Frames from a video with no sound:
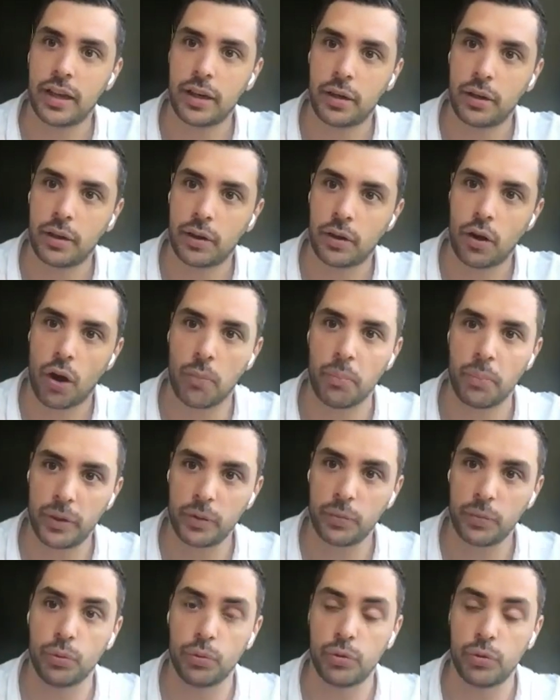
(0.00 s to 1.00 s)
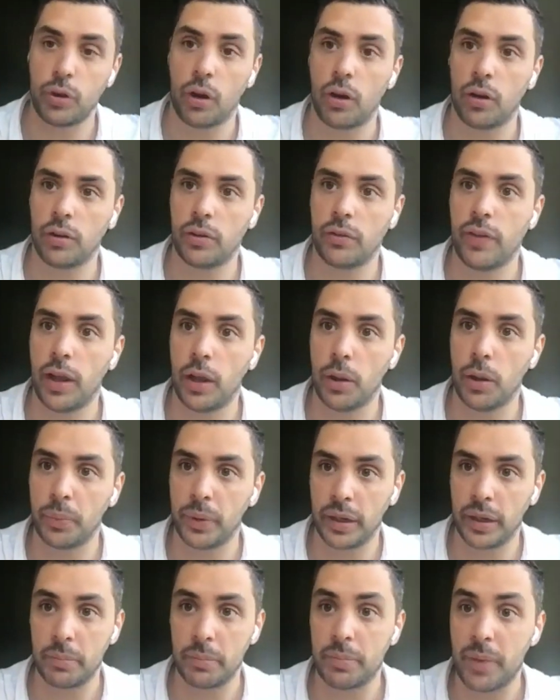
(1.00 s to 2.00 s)
like companies will start
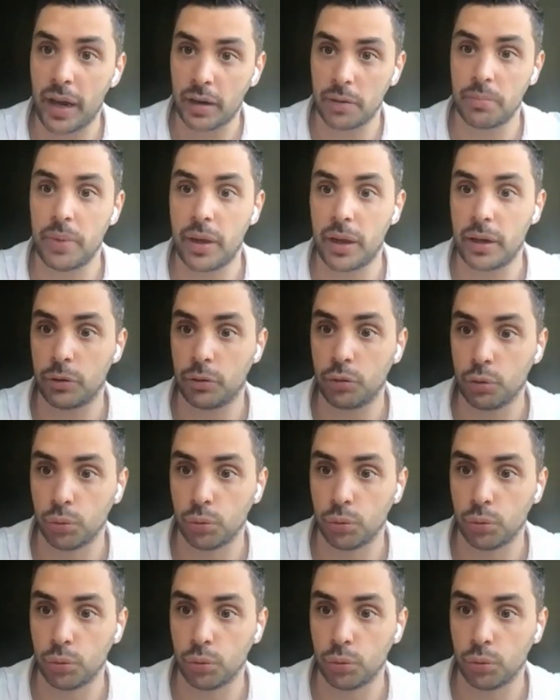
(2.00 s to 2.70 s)
developing better and better